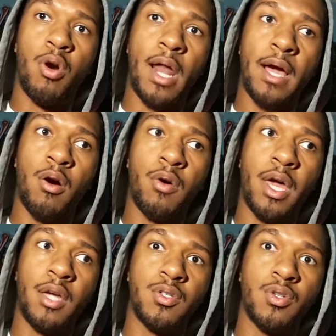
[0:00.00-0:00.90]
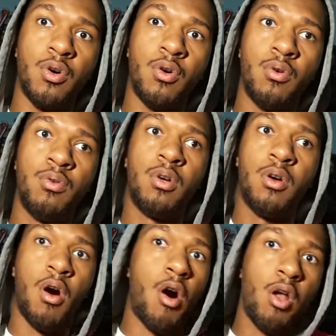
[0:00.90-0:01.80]
Like, okay, so
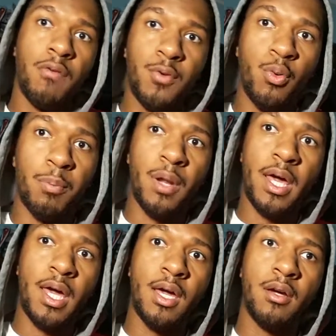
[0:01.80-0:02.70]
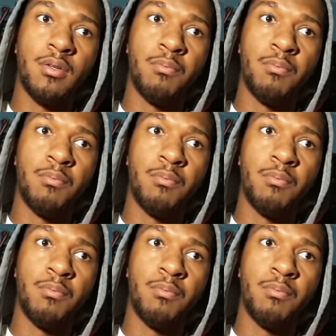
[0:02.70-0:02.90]
all of you were playing,